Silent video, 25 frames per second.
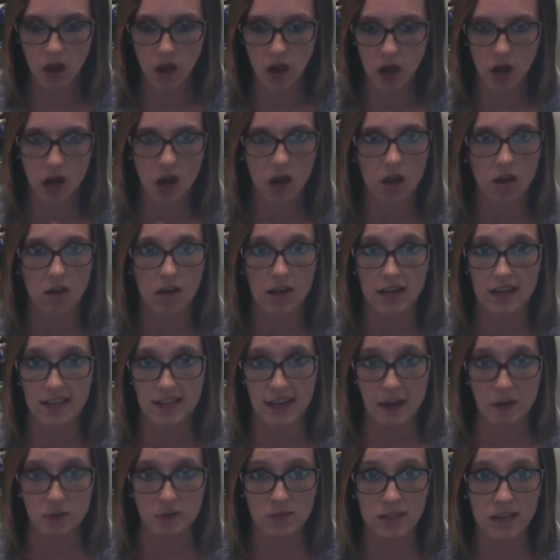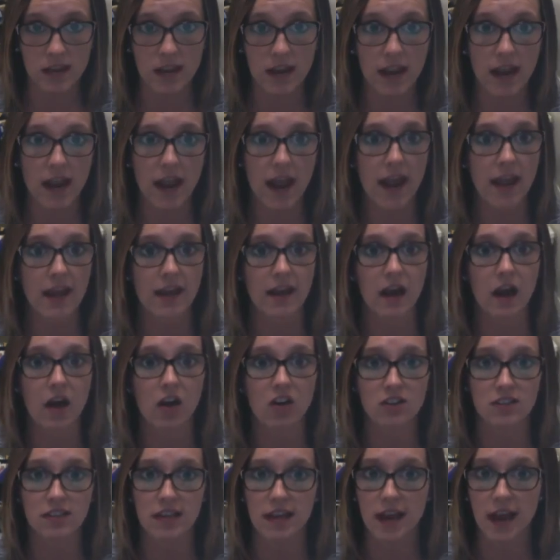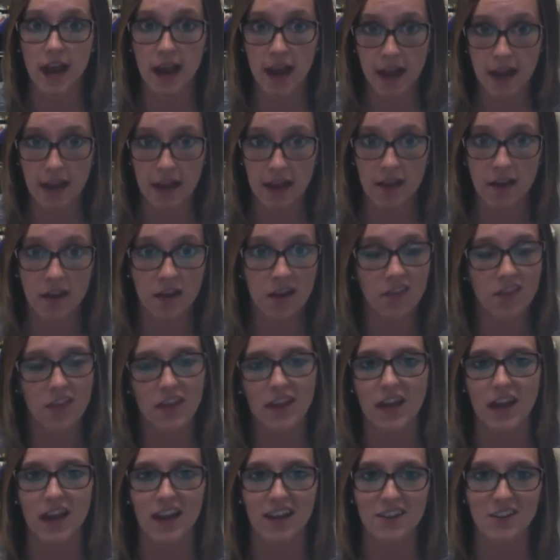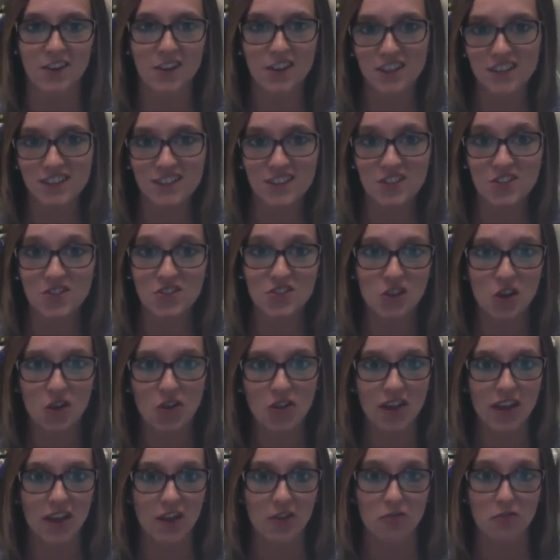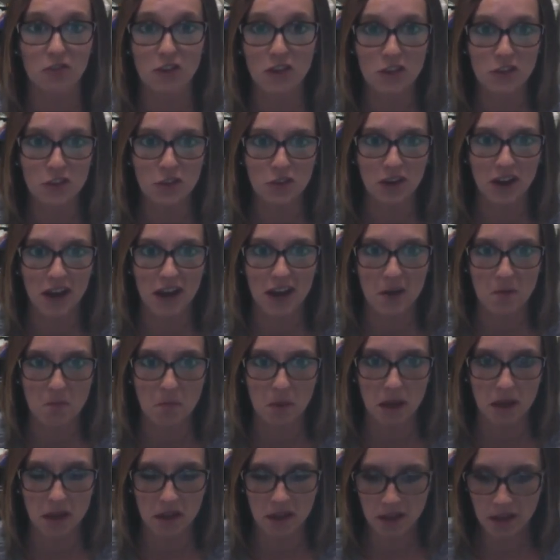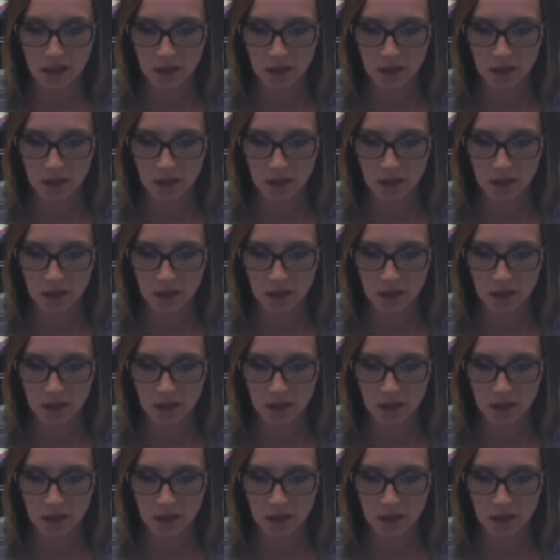I'll announce it and I'll say, hey, like, I know this is so like 5th grade, but